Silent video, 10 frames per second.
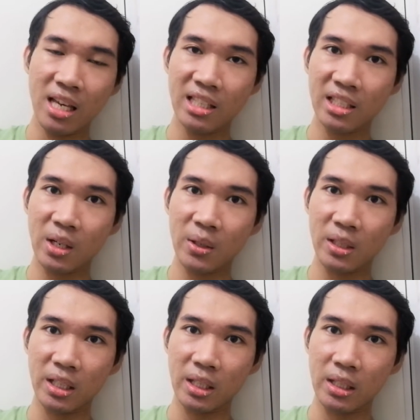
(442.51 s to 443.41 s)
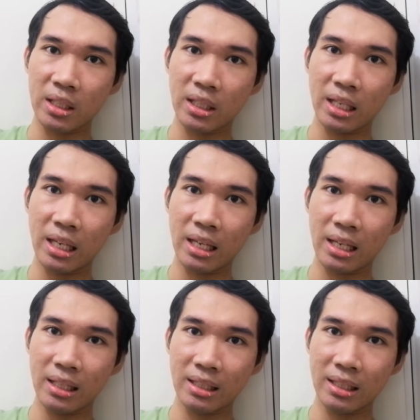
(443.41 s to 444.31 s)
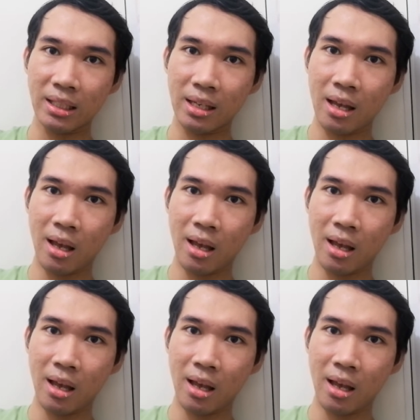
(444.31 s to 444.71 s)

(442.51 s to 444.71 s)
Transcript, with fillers: it's not really good. And